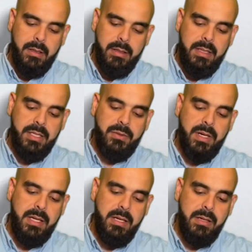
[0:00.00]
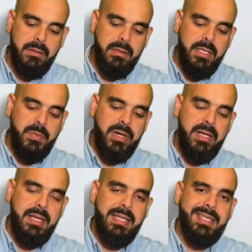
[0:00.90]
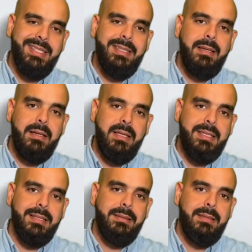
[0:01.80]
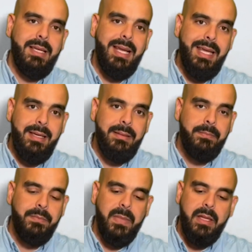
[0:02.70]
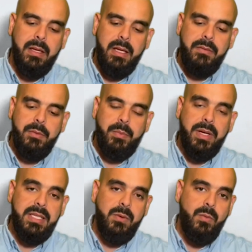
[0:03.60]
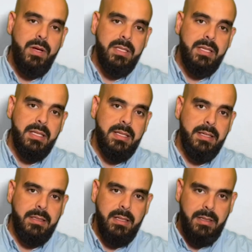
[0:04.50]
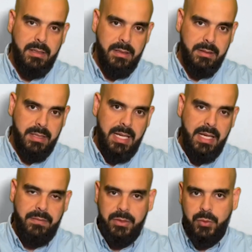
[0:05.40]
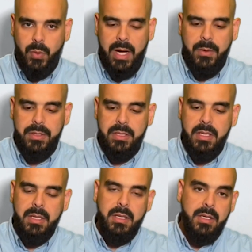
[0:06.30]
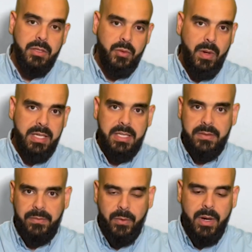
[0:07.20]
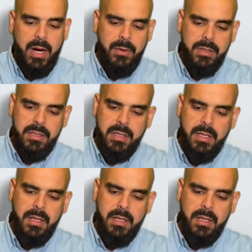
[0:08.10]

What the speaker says: This right here, this button it's a delay. If you press it once, it's gonna delay it for 2 hours. Twice is 4 hours.